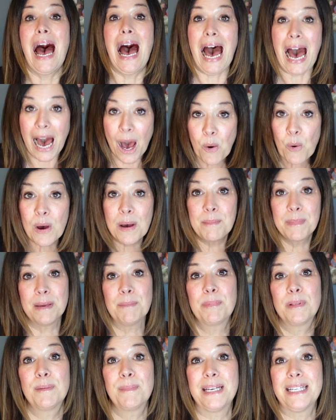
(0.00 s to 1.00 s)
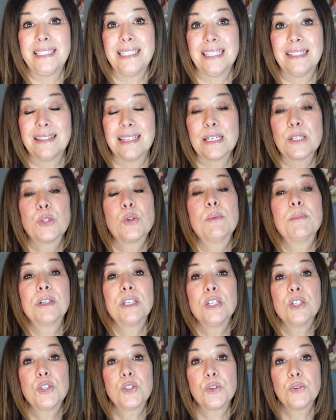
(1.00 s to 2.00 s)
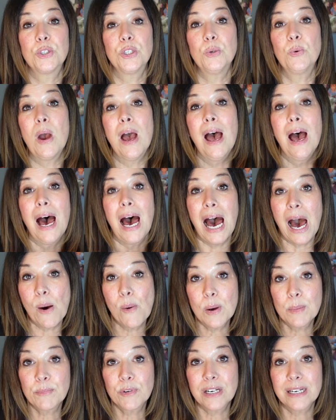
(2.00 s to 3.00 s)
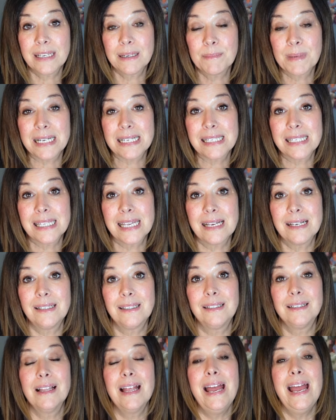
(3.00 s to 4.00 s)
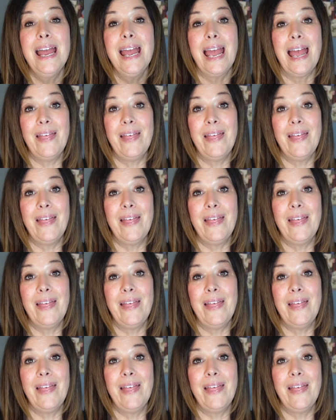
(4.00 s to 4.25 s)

how I'm implementing this. So I'm gonna show you how I'm running my sale